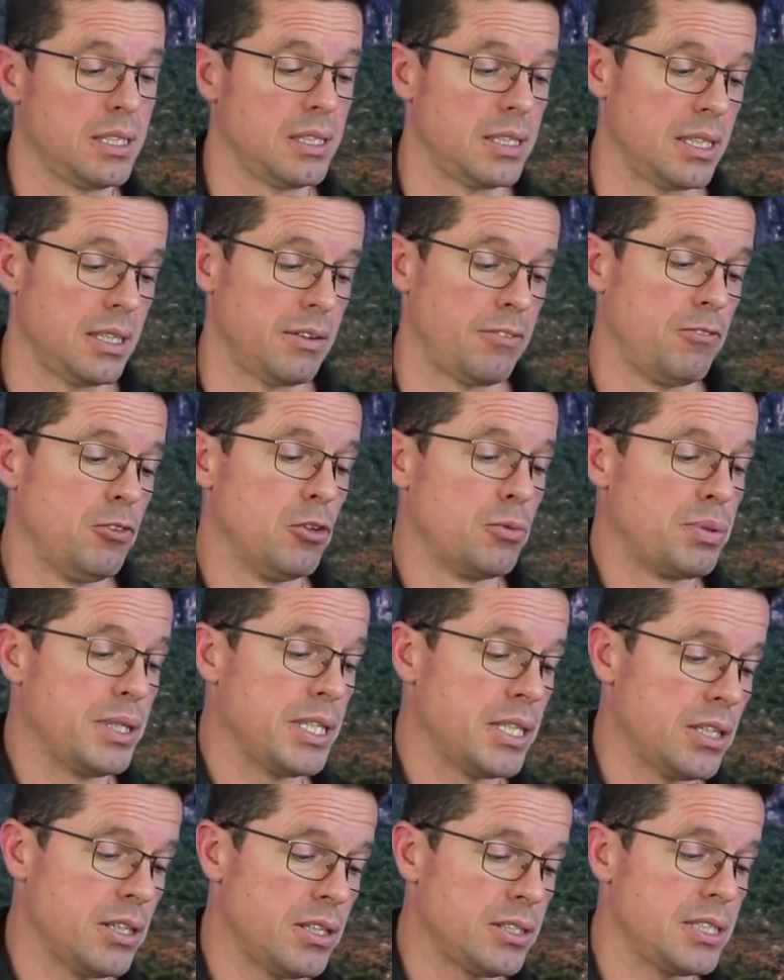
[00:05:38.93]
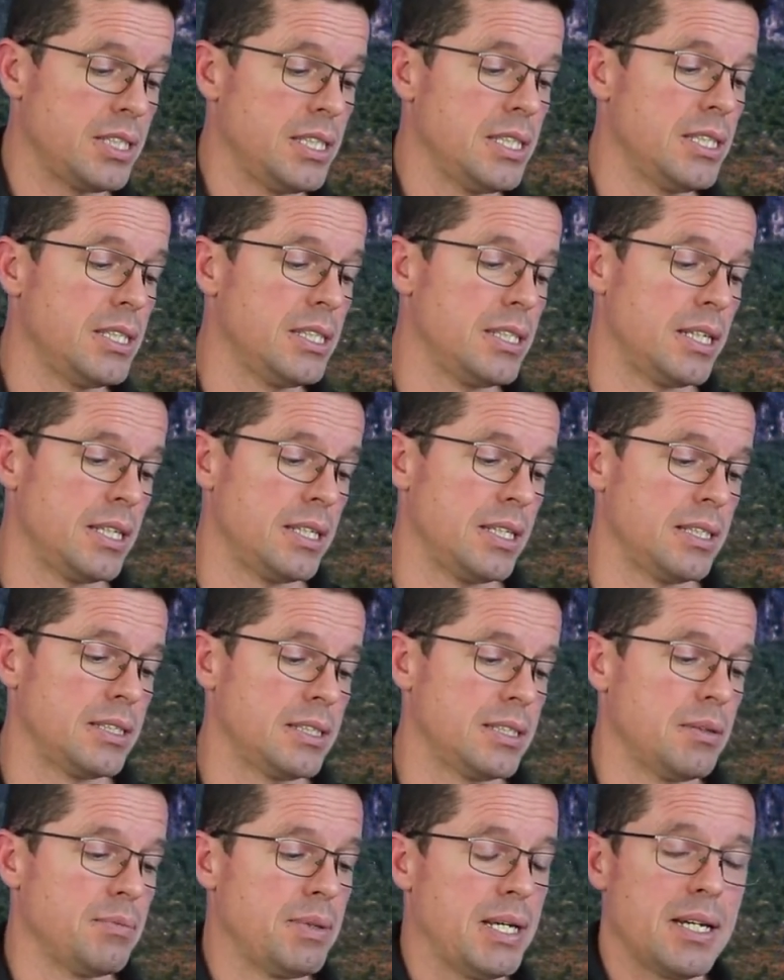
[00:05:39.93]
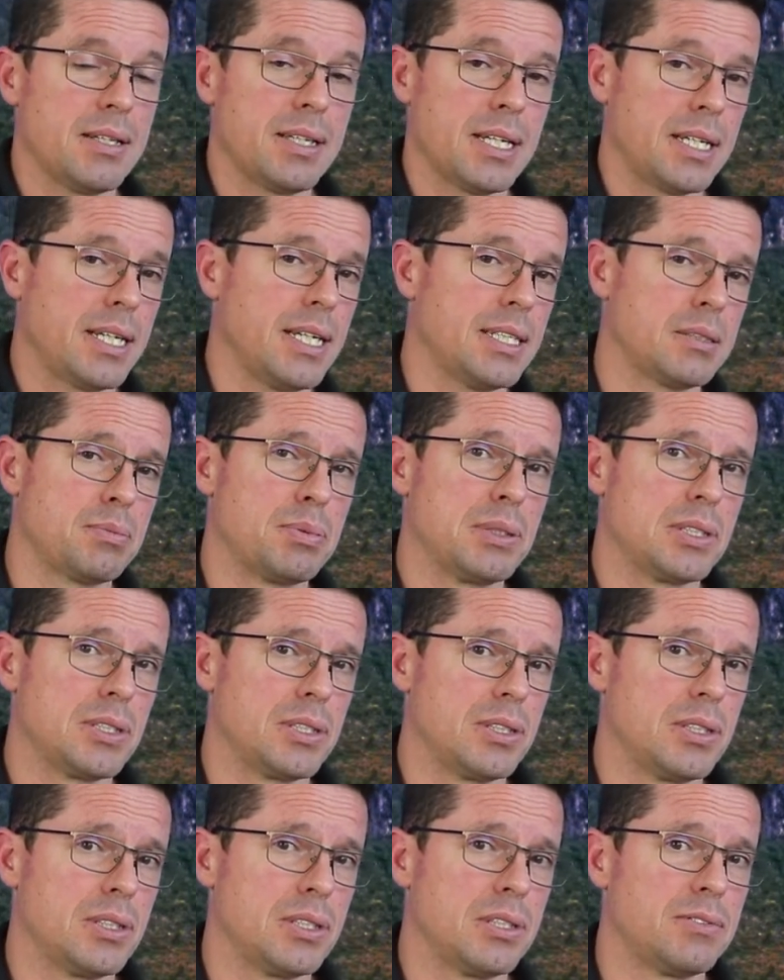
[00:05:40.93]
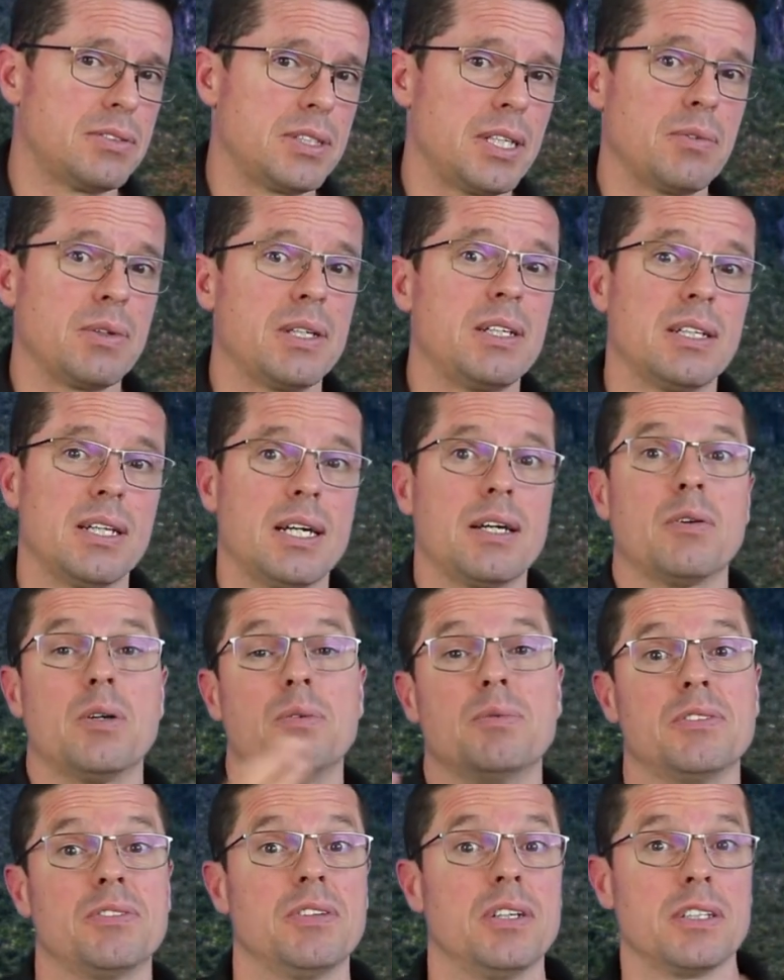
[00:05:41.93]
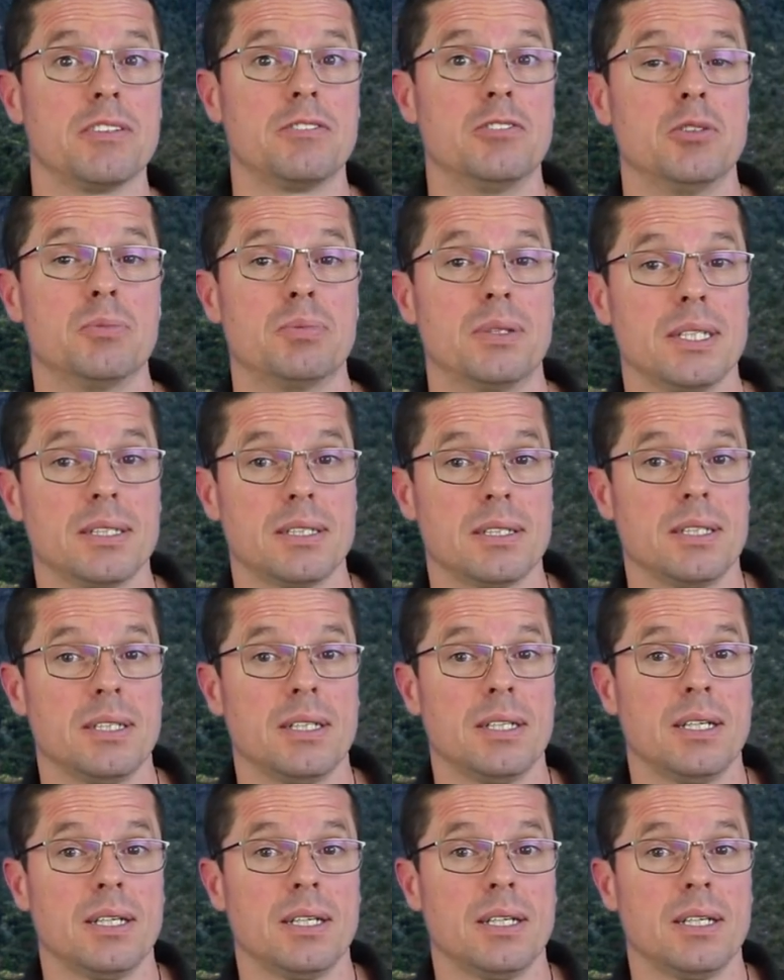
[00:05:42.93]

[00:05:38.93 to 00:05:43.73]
The footprint goes in and then somehow that gets preserved, and later on we find the footprint.